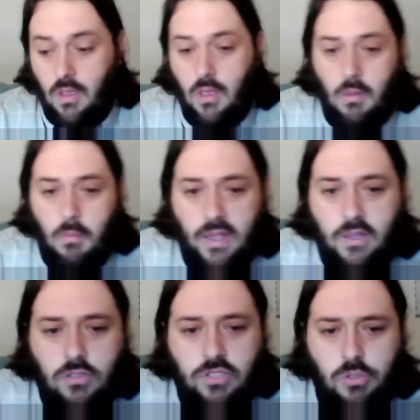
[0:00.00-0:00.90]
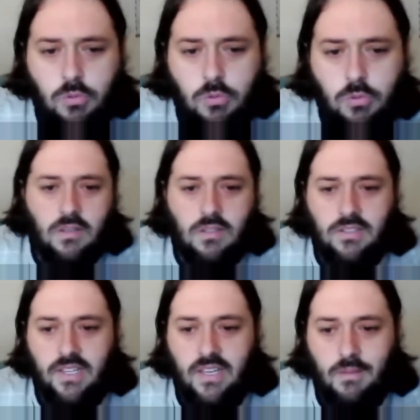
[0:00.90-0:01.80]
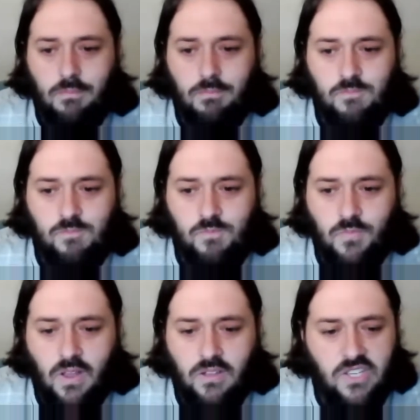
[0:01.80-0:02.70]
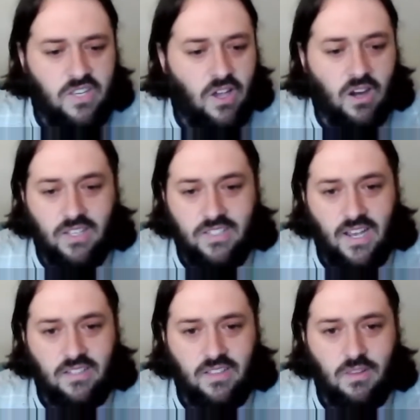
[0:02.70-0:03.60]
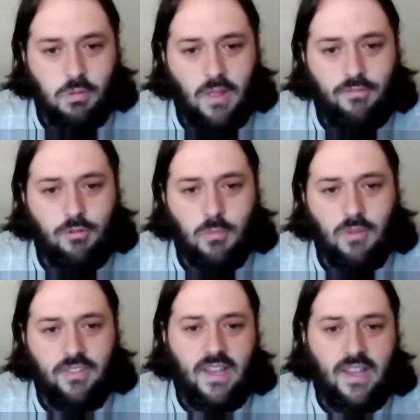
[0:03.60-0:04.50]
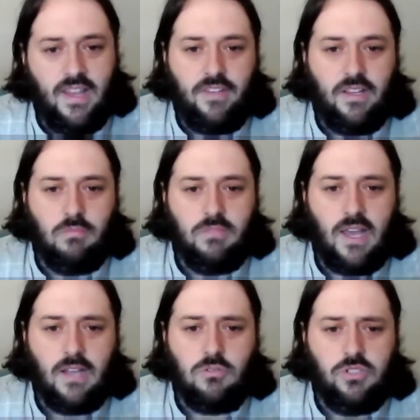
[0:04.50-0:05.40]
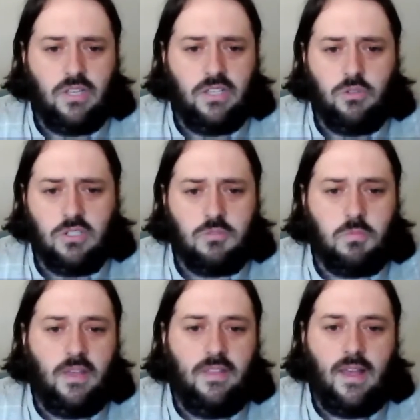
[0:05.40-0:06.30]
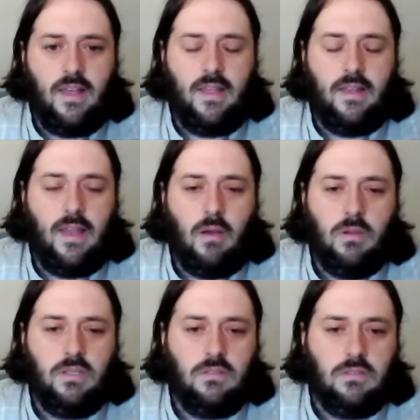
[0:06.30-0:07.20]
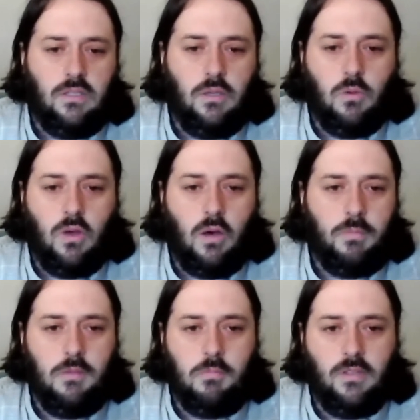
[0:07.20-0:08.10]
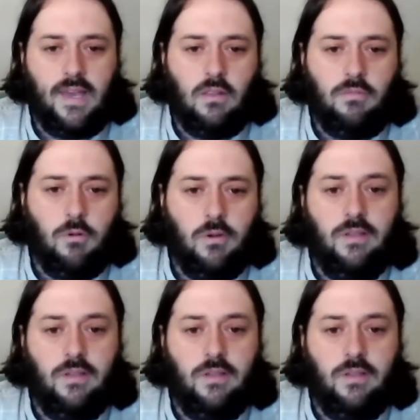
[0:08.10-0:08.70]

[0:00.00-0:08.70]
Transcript: Michael, you are the, I would say the architect in the platform of the negative income tax. Would you like to explain that and how it will help people in California?